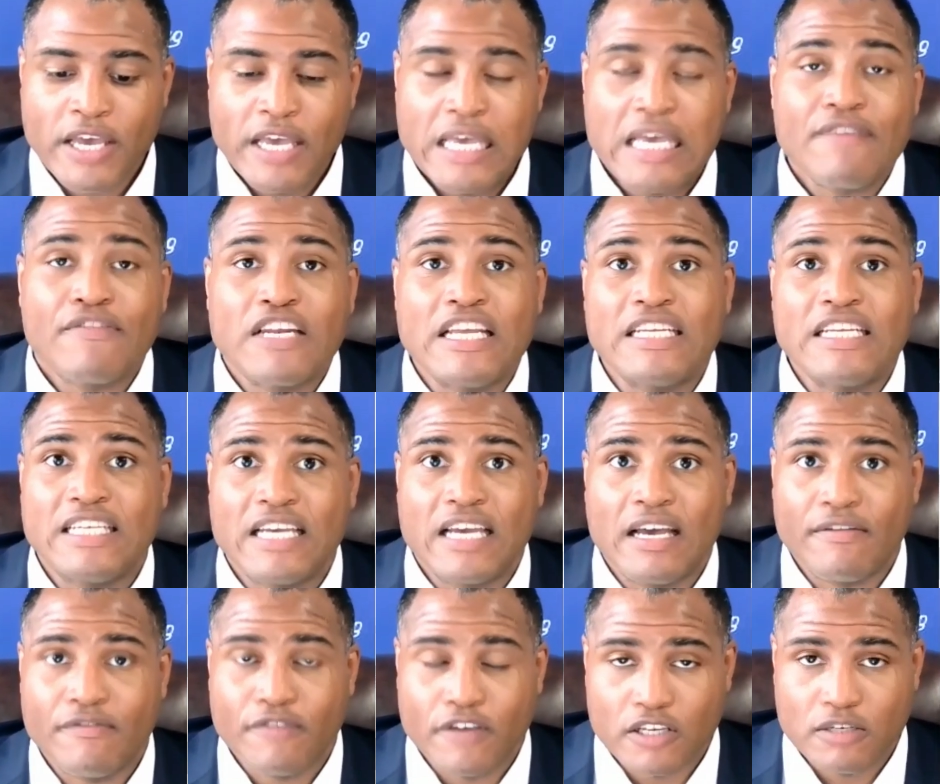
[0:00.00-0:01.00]
If an
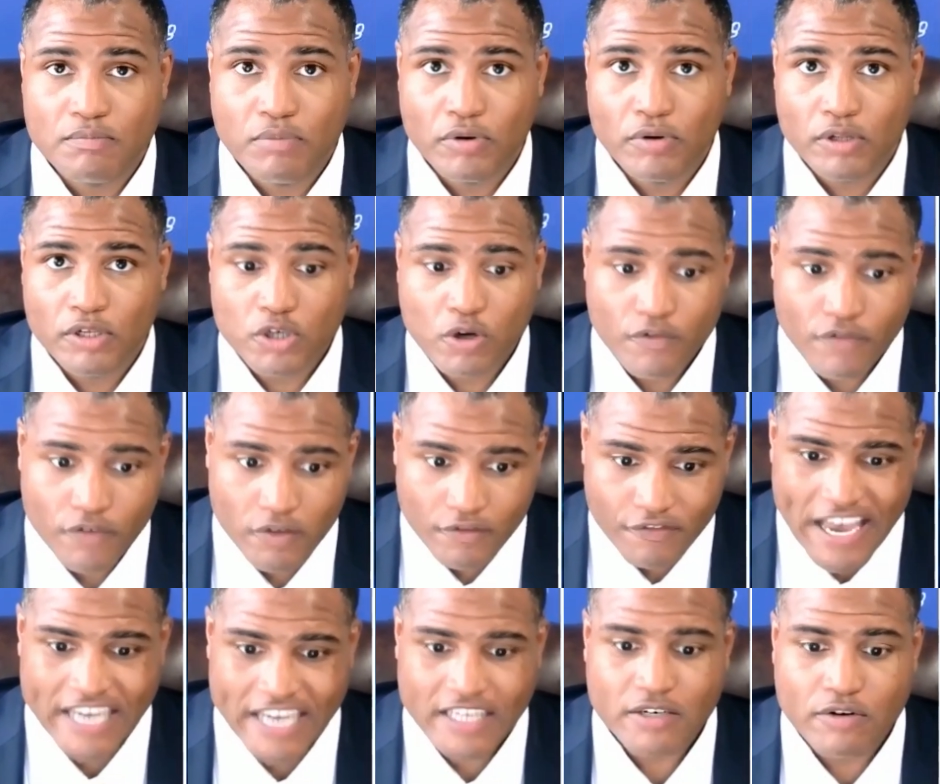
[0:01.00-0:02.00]
ETF is bullish or if a
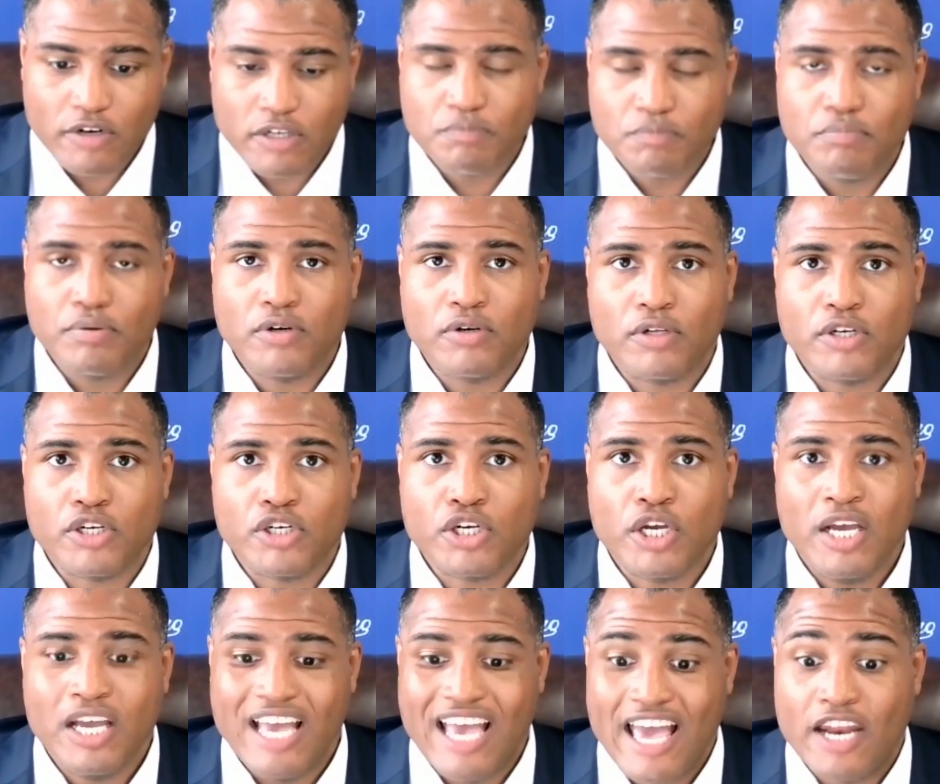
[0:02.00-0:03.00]
factor is bullish,
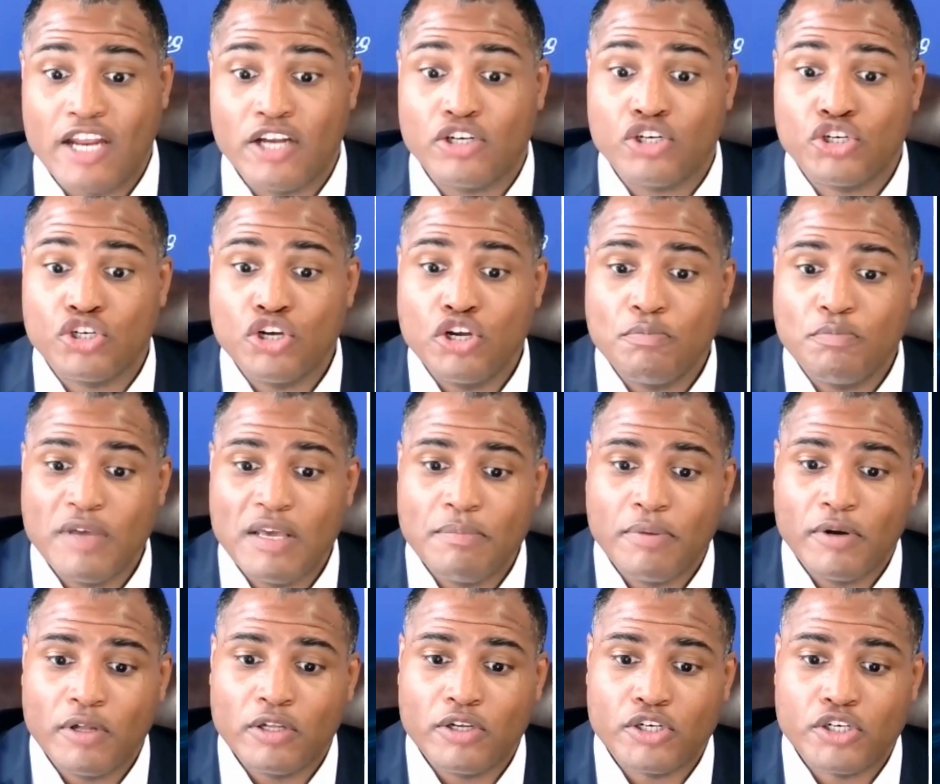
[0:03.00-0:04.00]
and it should be
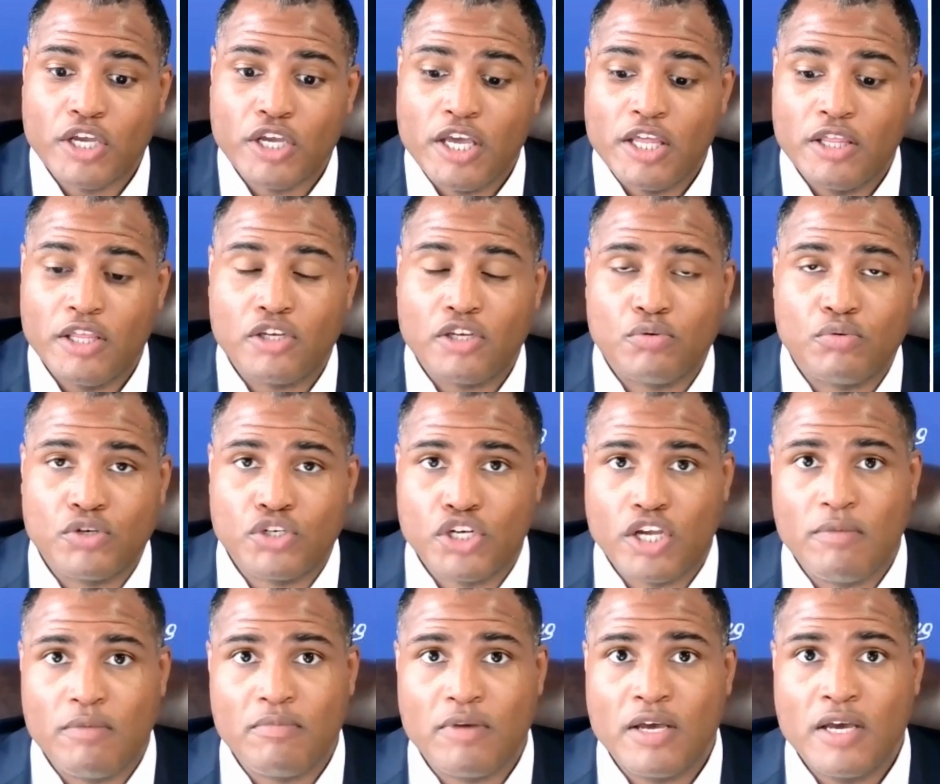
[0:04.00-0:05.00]
bullish in this
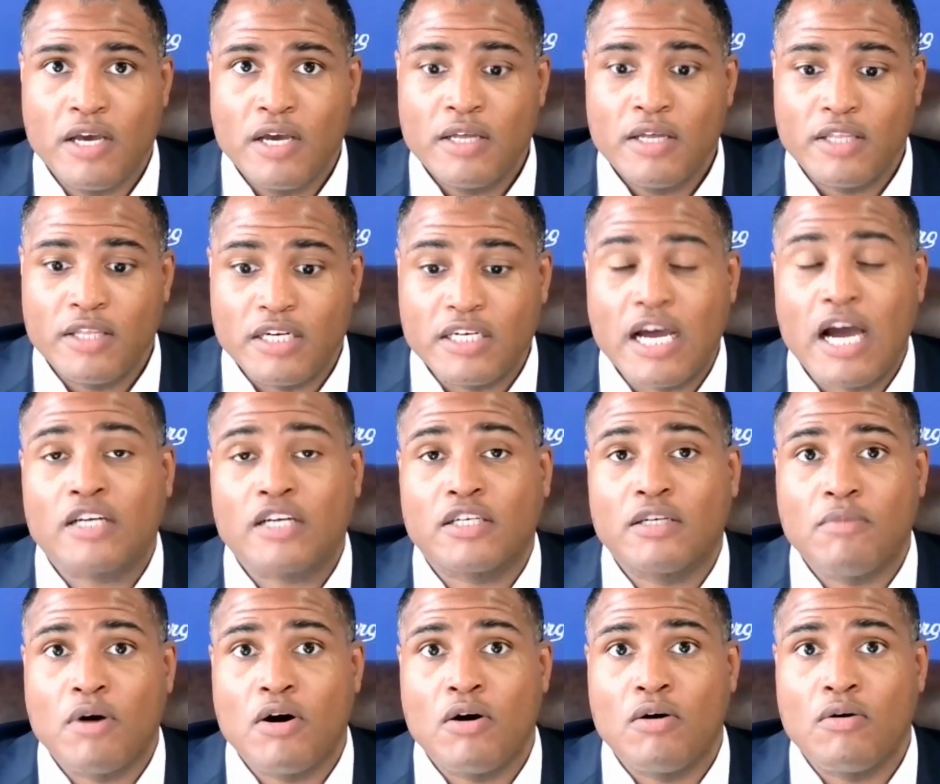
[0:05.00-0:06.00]
regime, then Dr.
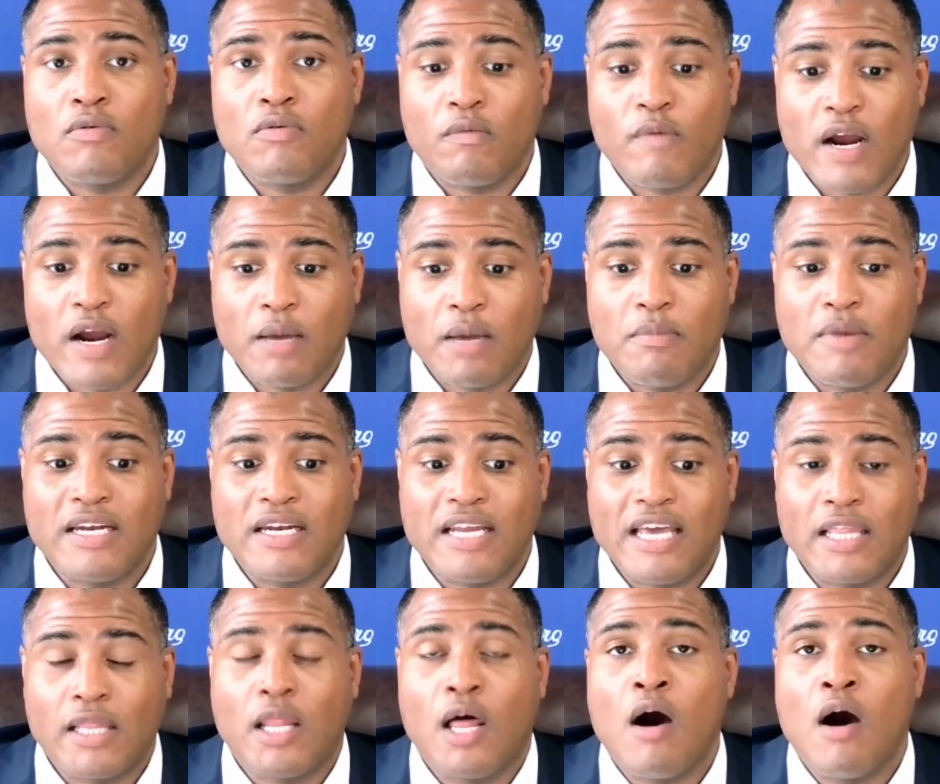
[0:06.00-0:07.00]
Mo will recommend a
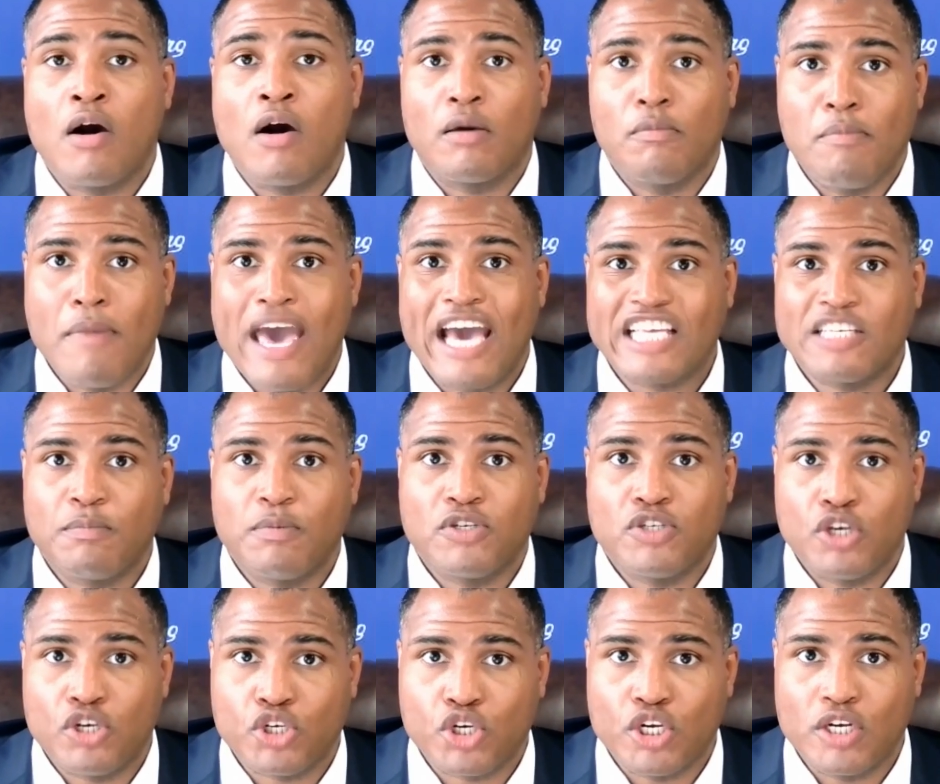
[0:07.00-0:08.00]
long max
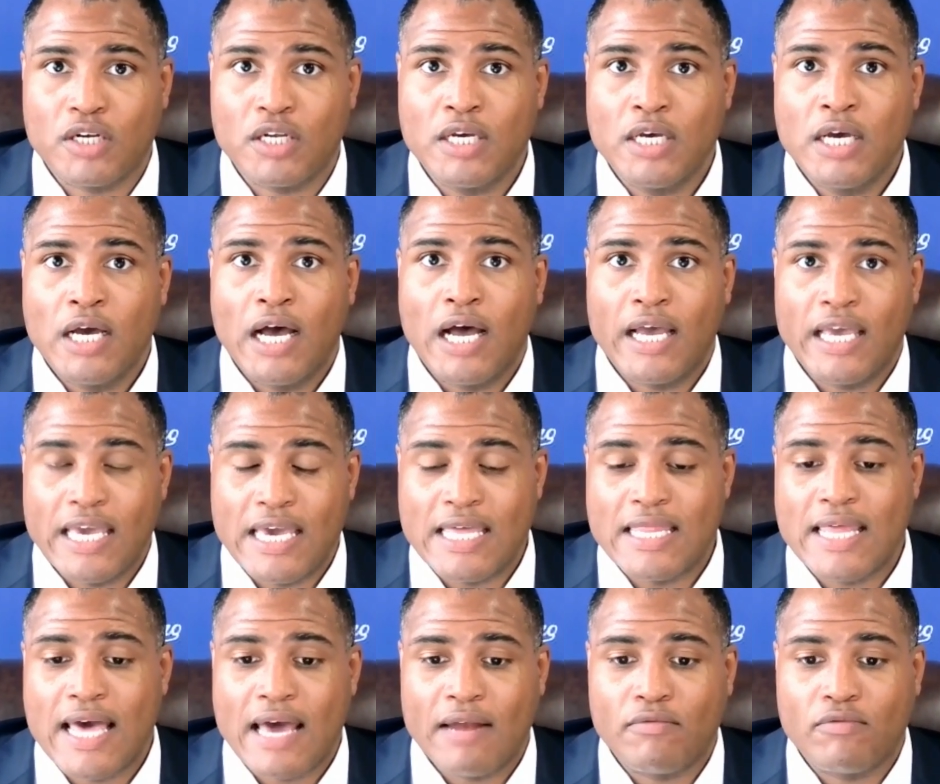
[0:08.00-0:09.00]
position in
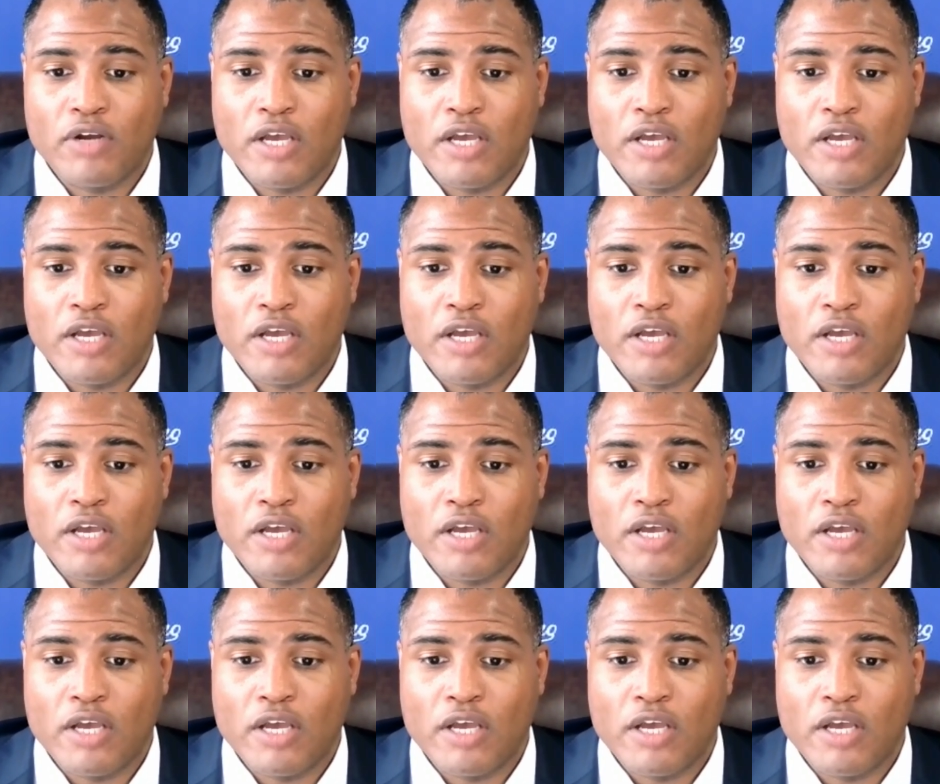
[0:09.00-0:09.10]
that